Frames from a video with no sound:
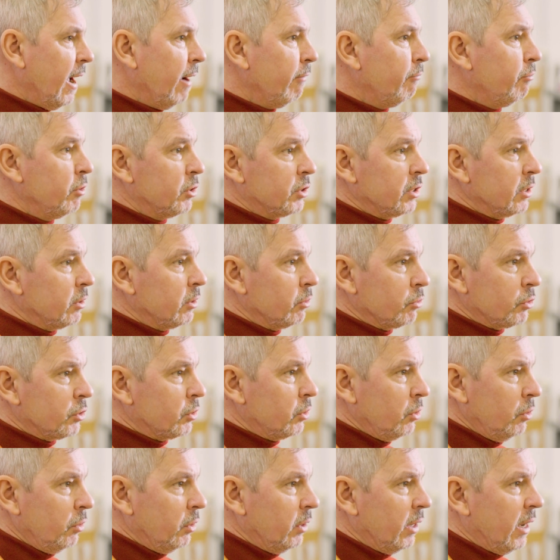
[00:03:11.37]
Every single
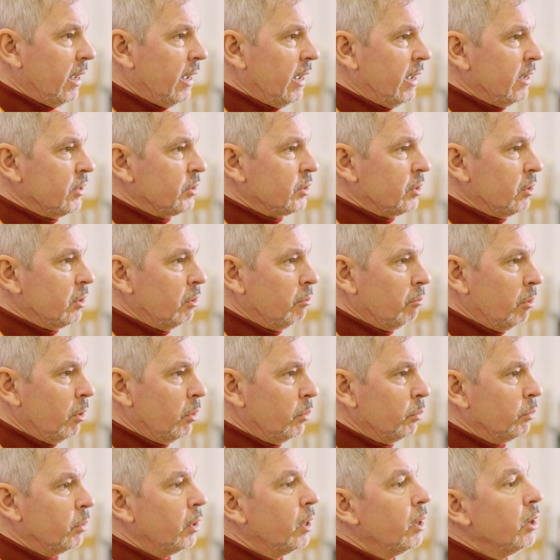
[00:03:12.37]
student has their
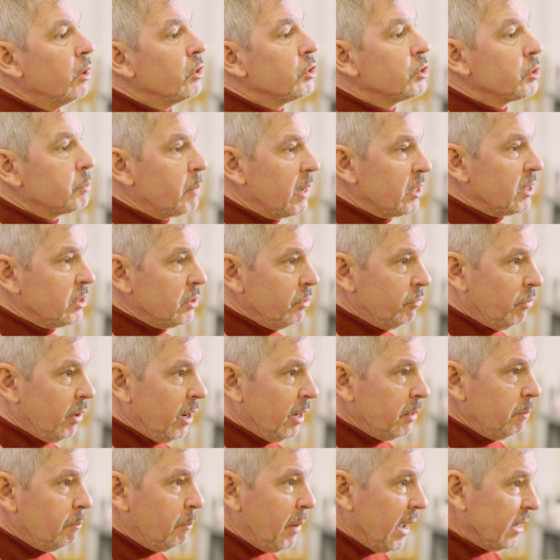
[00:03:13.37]
own
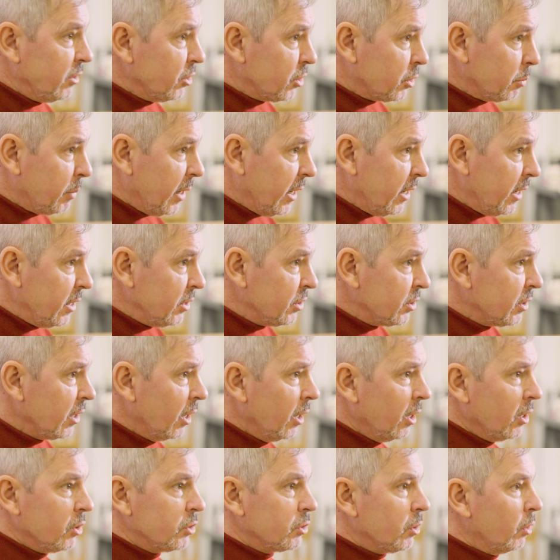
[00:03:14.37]
specified bench space,
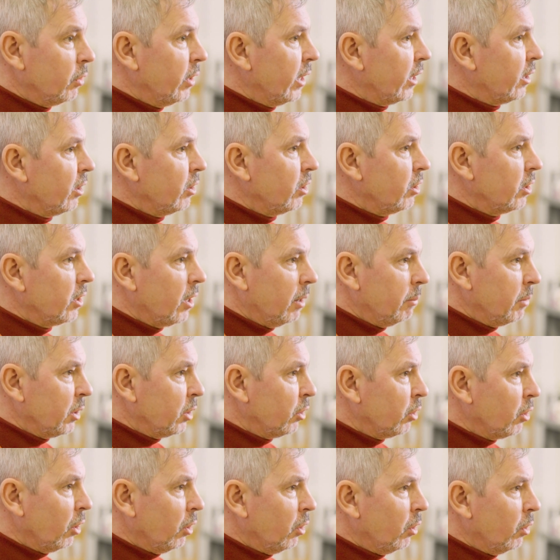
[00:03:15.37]
so they can come
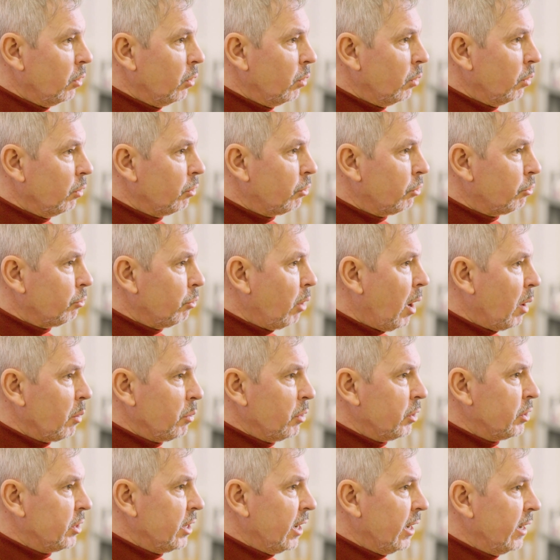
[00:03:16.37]
and go
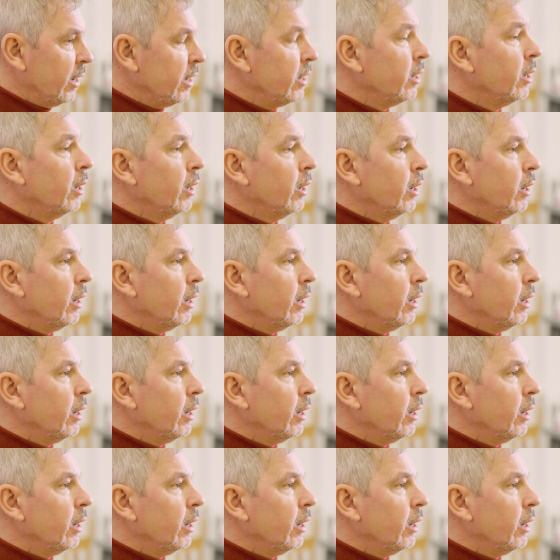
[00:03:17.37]
throughout the day